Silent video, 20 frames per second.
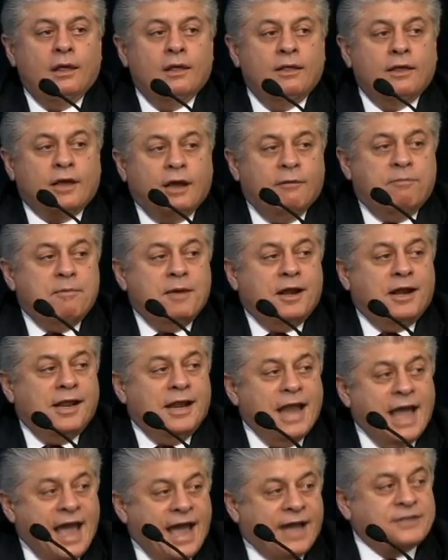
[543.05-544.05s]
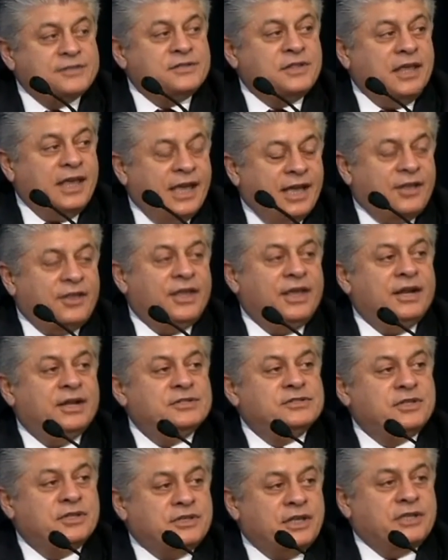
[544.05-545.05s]
the government enacts the Alien
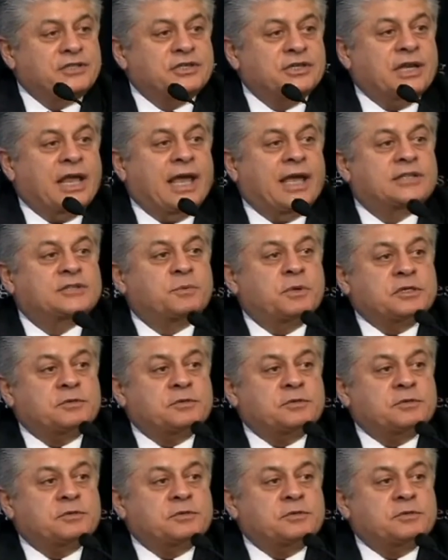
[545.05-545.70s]
and Sedition Acts,